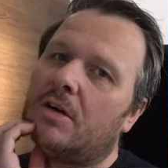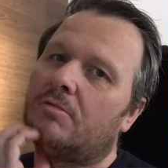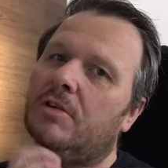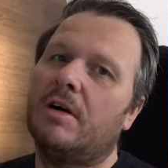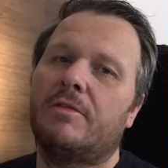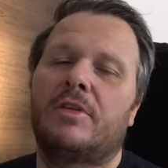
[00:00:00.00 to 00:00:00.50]

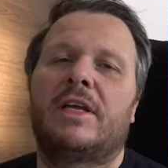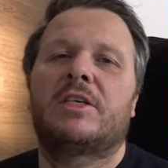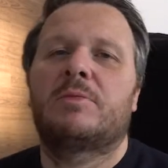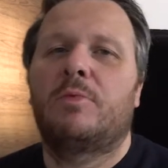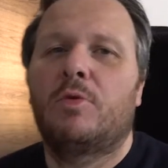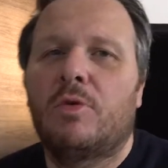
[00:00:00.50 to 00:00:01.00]
Rather than
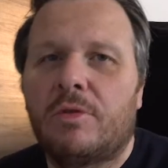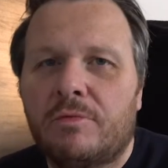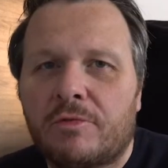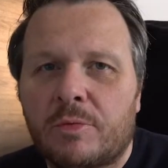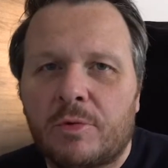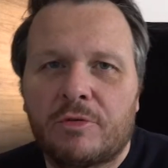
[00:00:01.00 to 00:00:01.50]
export them
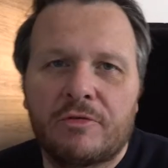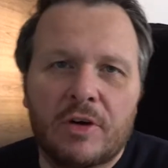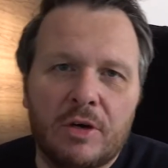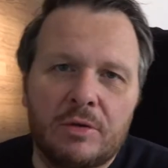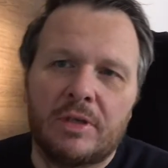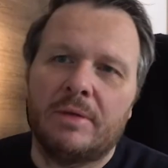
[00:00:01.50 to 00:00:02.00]
from your
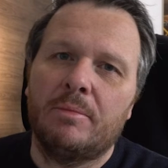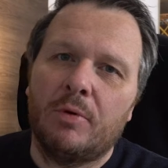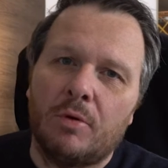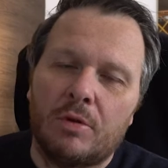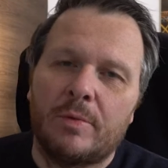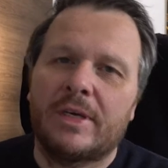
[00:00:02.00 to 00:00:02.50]
phone and
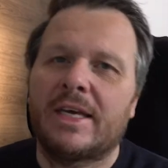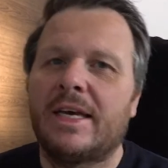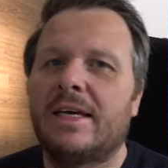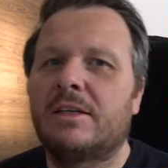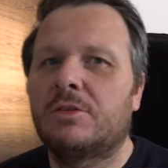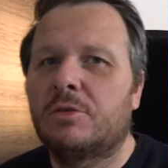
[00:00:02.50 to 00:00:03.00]
import them
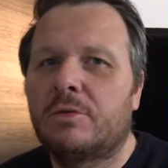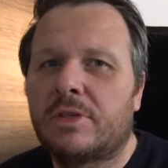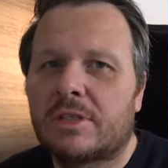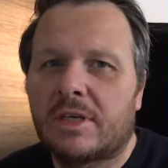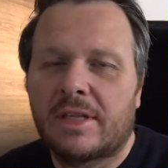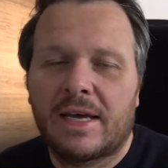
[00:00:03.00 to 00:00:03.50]
again and do
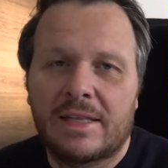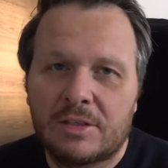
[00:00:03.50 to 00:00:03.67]
things like that,